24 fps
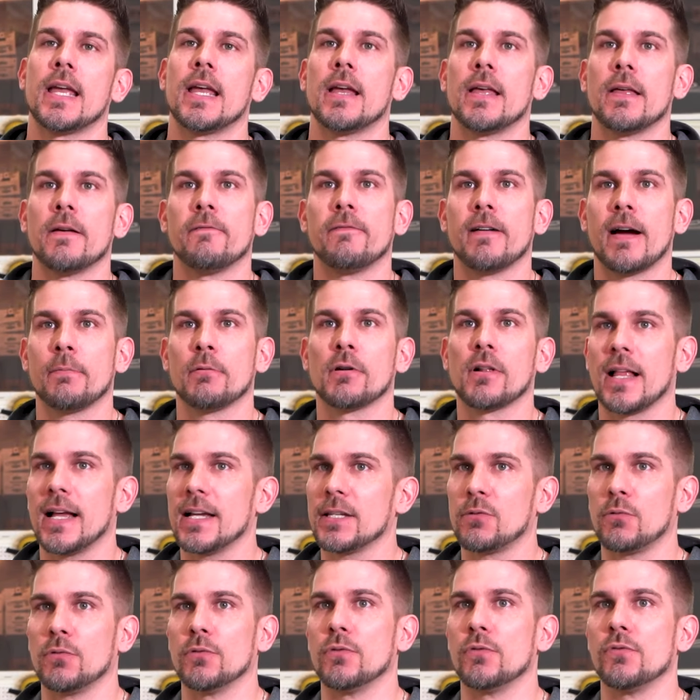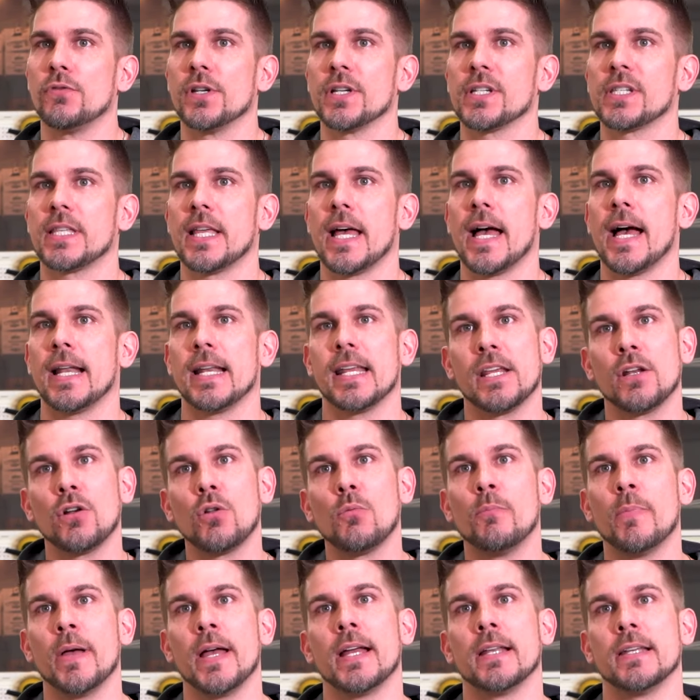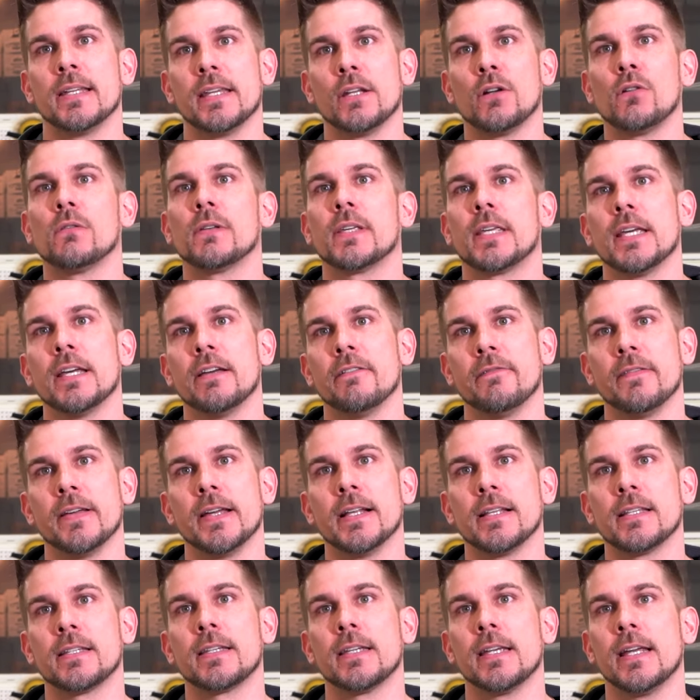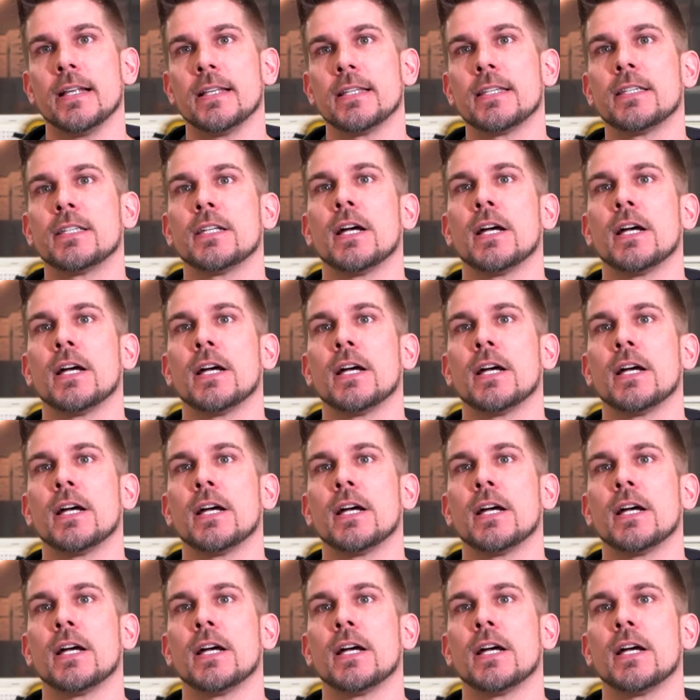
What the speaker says: Fiberglass will do just that. It'll bend, it'll give. It's